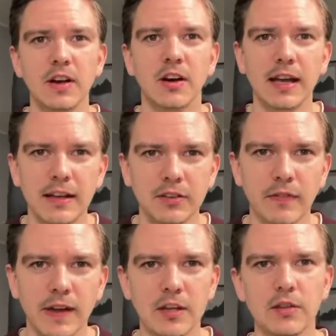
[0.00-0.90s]
Okay, so
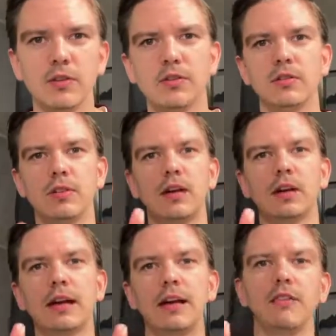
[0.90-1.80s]
where you
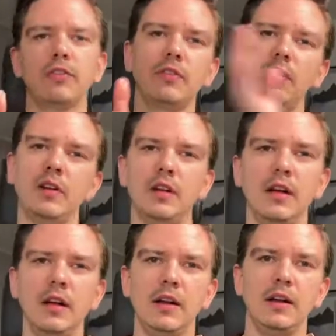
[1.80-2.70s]
kind of
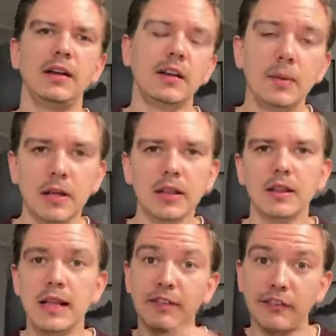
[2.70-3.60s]
the typical
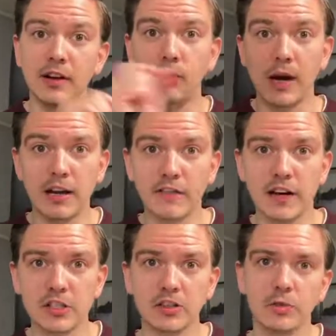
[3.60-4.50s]
left and right
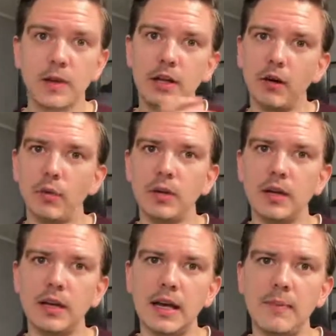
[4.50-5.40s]
functions where you
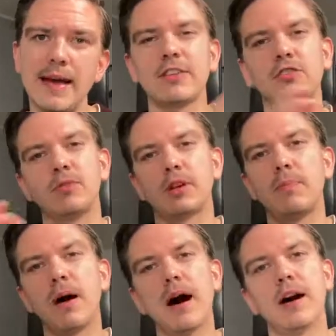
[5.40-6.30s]
only extract
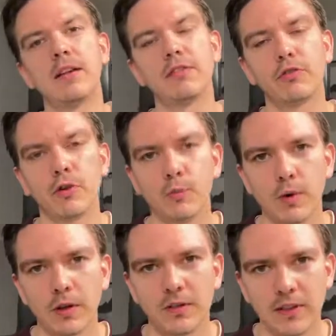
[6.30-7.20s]
parts from
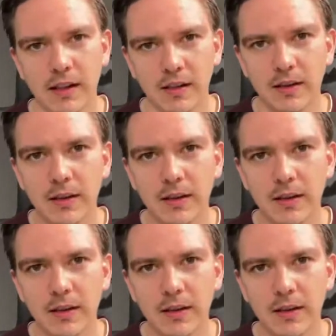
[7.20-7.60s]
one cell.